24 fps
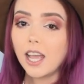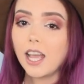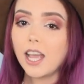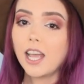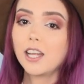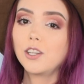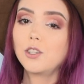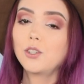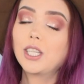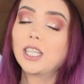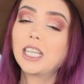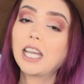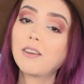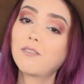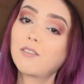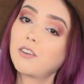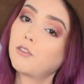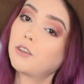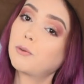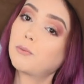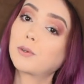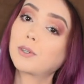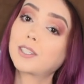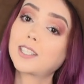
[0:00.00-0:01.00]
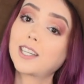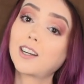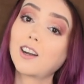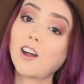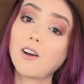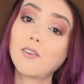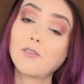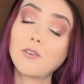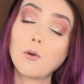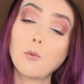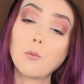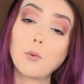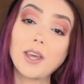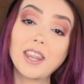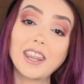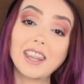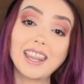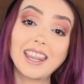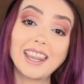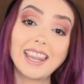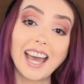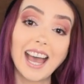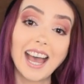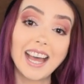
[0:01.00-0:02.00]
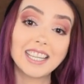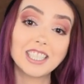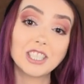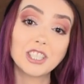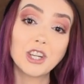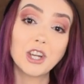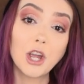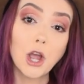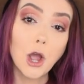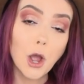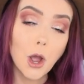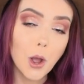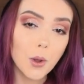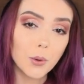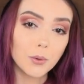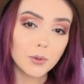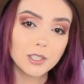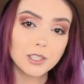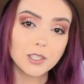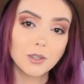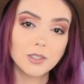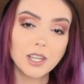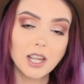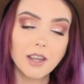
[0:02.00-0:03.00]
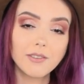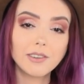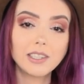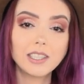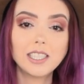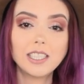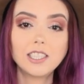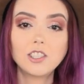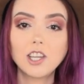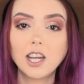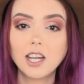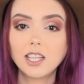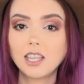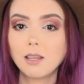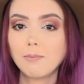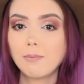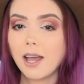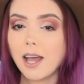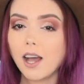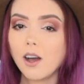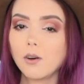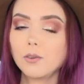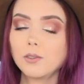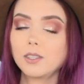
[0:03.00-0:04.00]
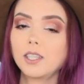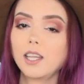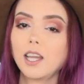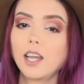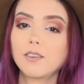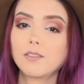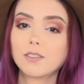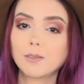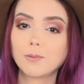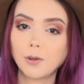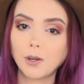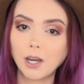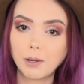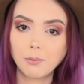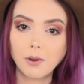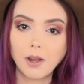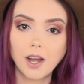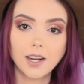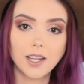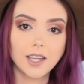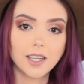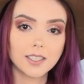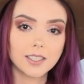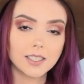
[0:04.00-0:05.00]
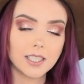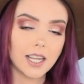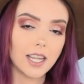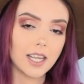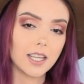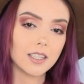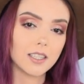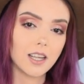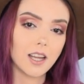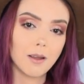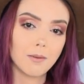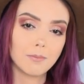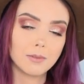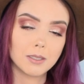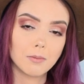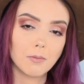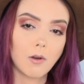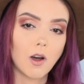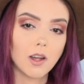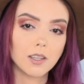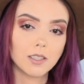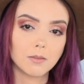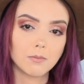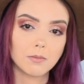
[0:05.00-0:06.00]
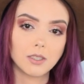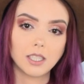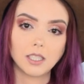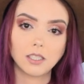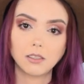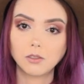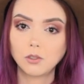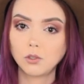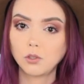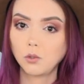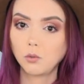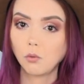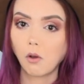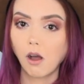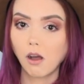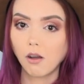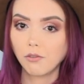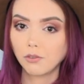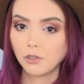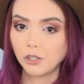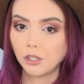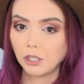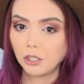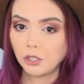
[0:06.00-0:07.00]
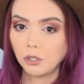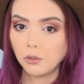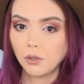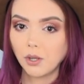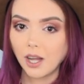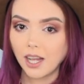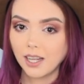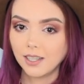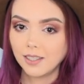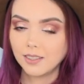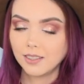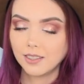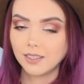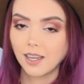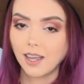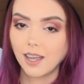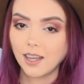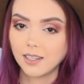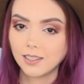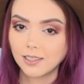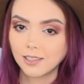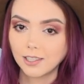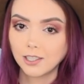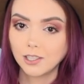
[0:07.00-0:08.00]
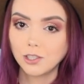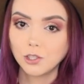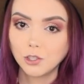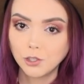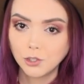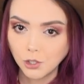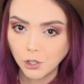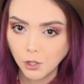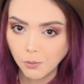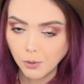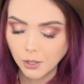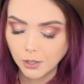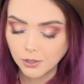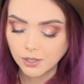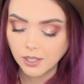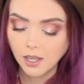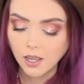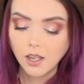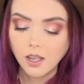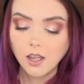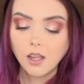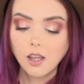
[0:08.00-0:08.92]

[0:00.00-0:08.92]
And you can get 15% off with that code. So definitely check them out. They have some great products and um, some awesome things to offer you guys as consumers.